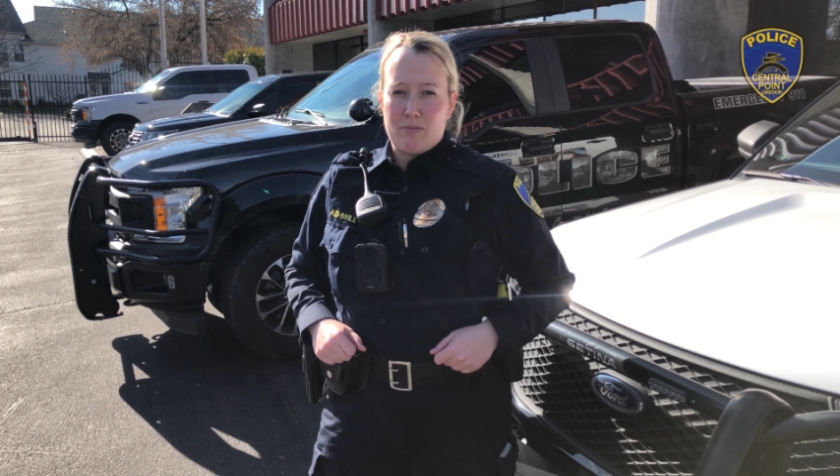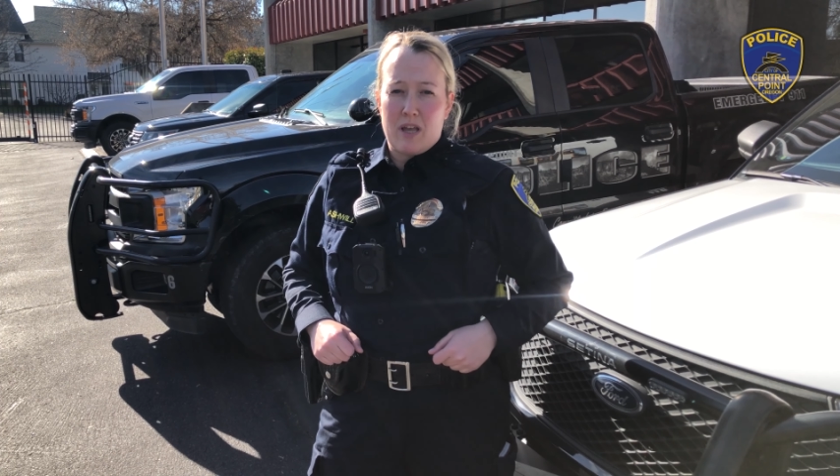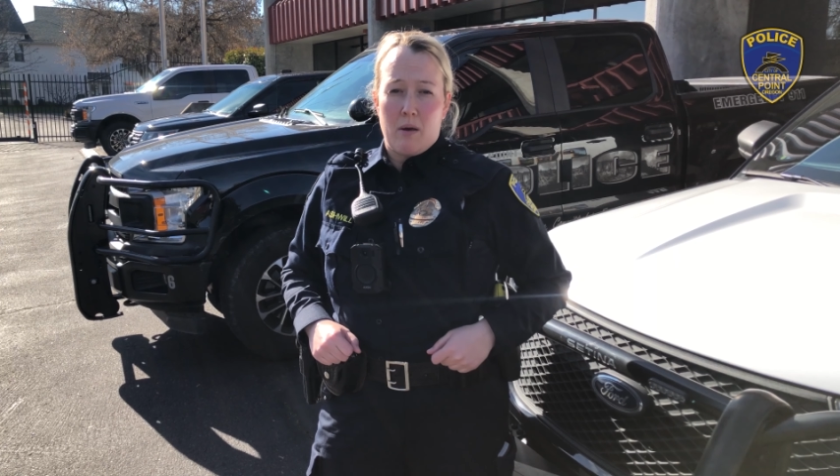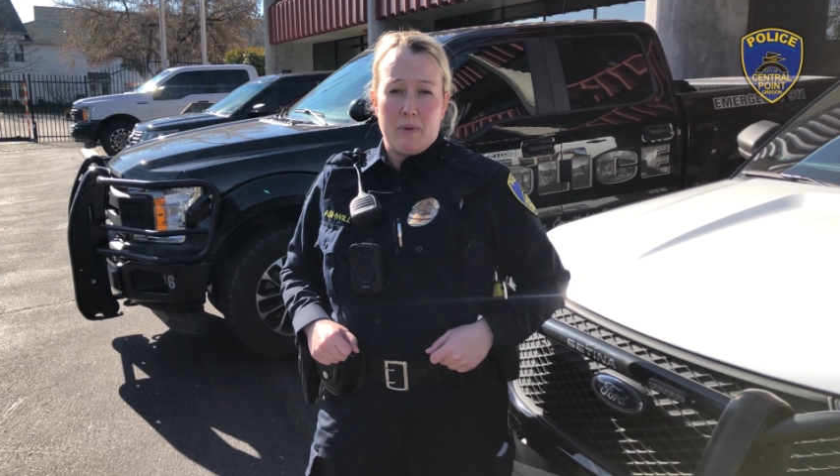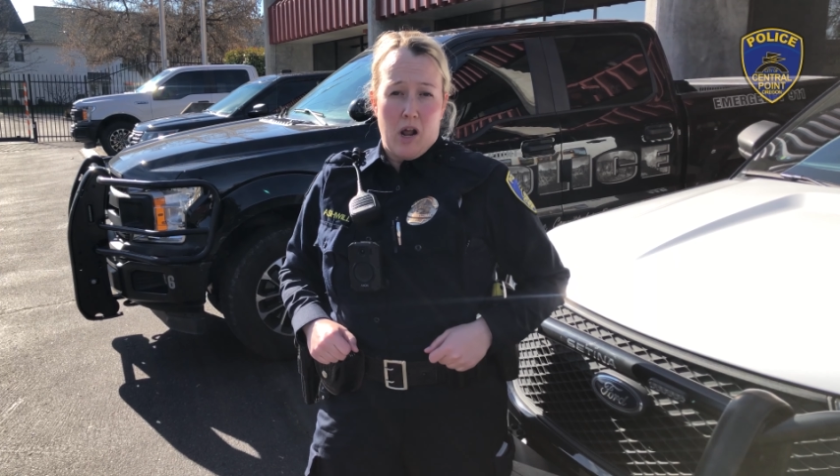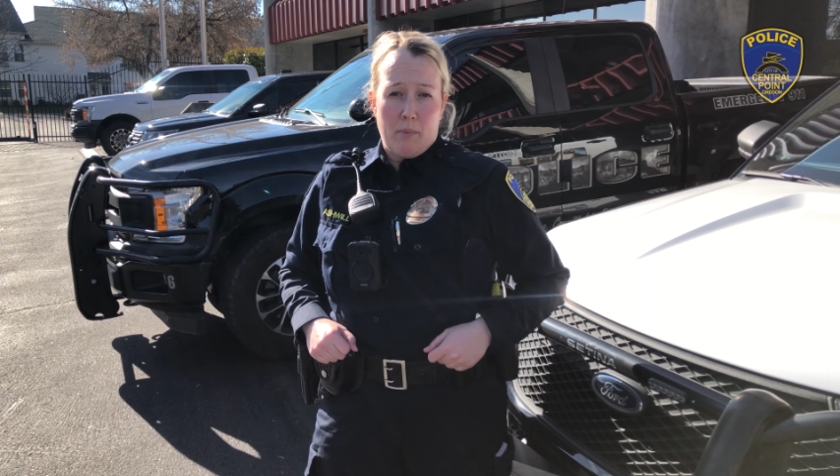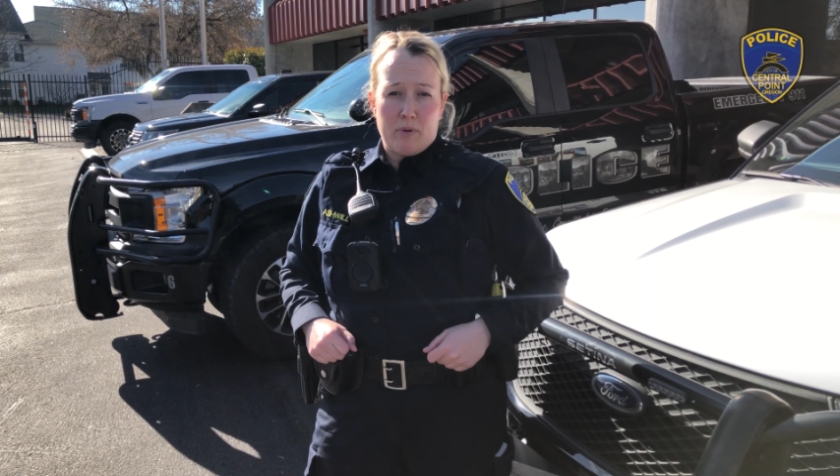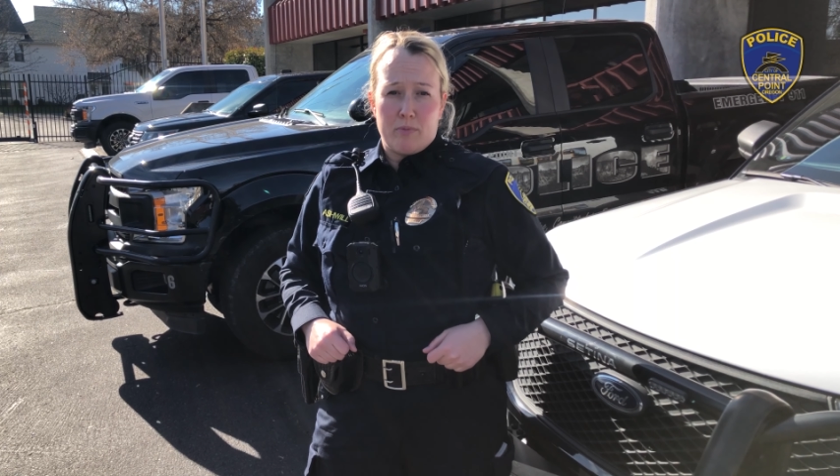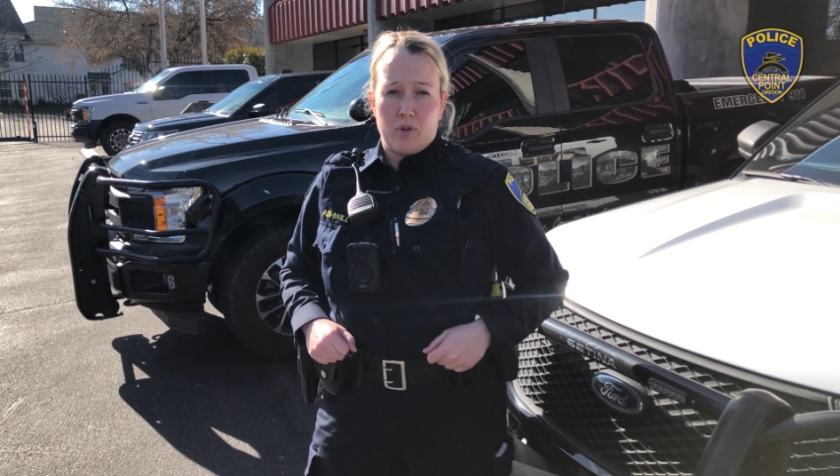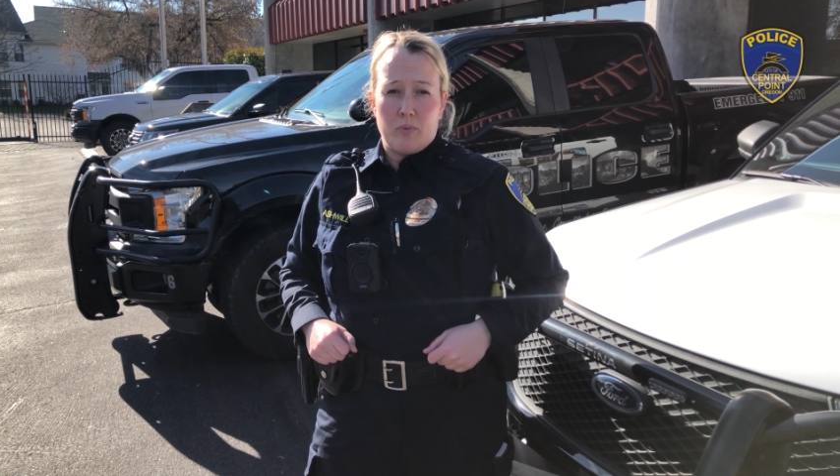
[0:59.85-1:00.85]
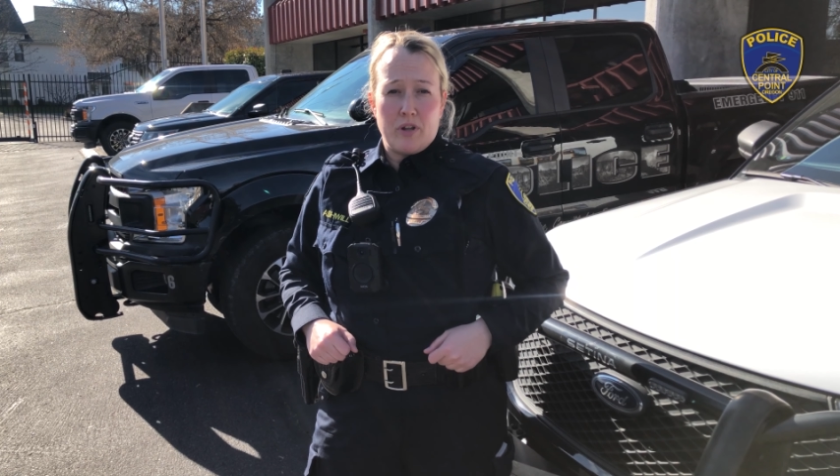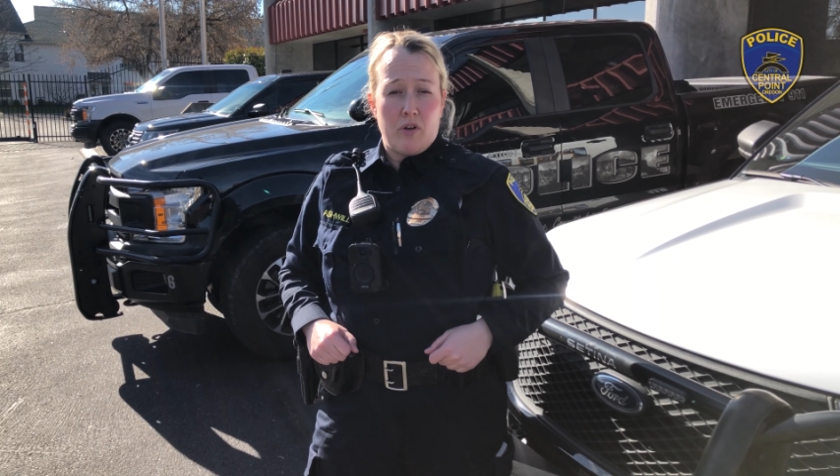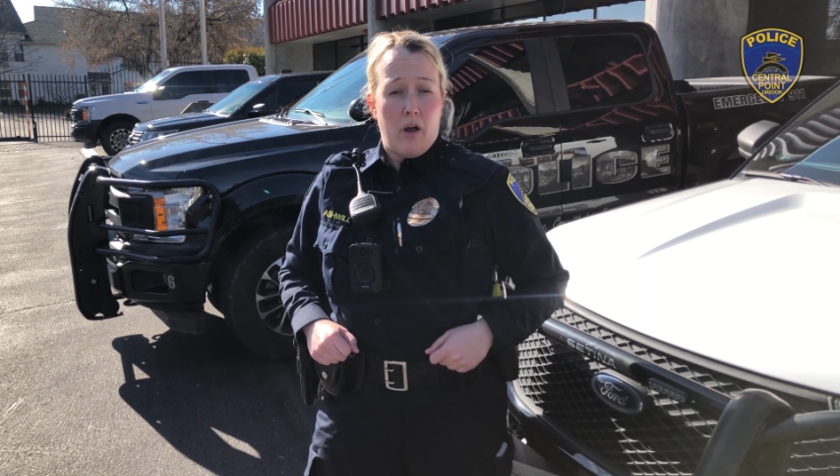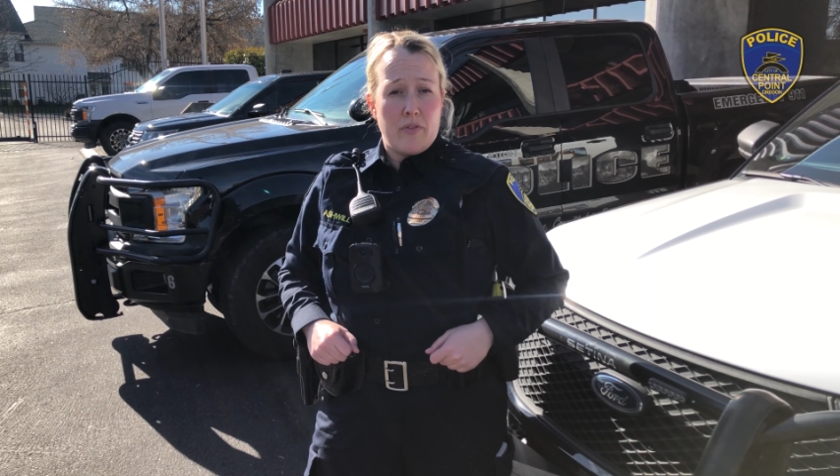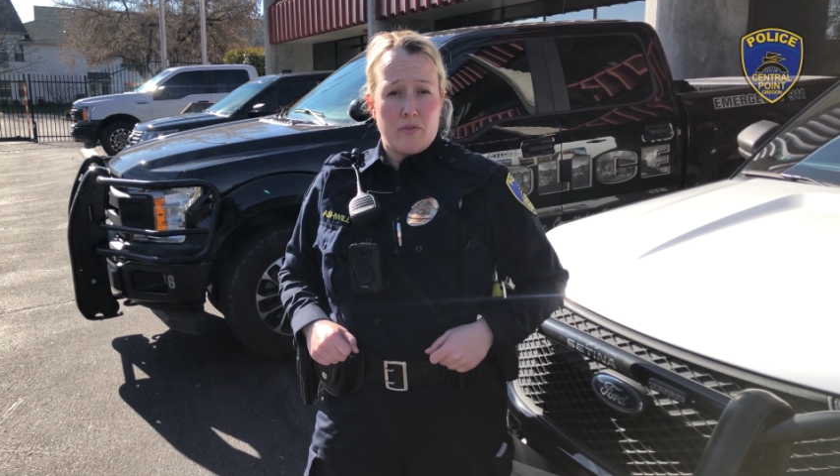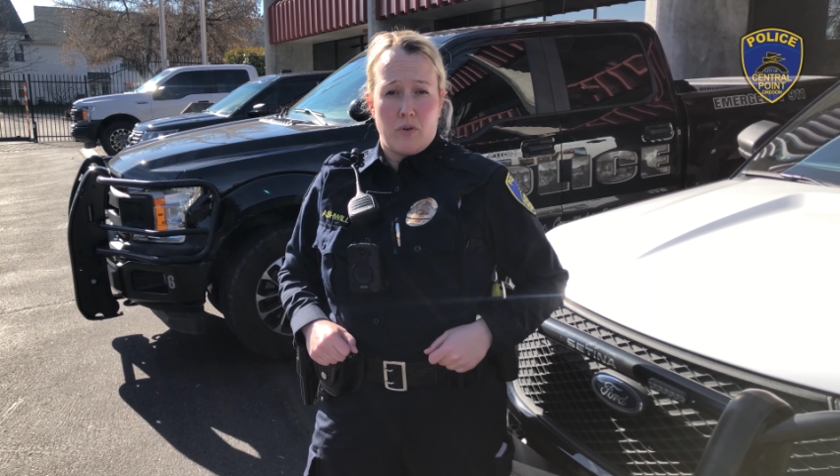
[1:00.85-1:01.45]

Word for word: become inoperable when you're on the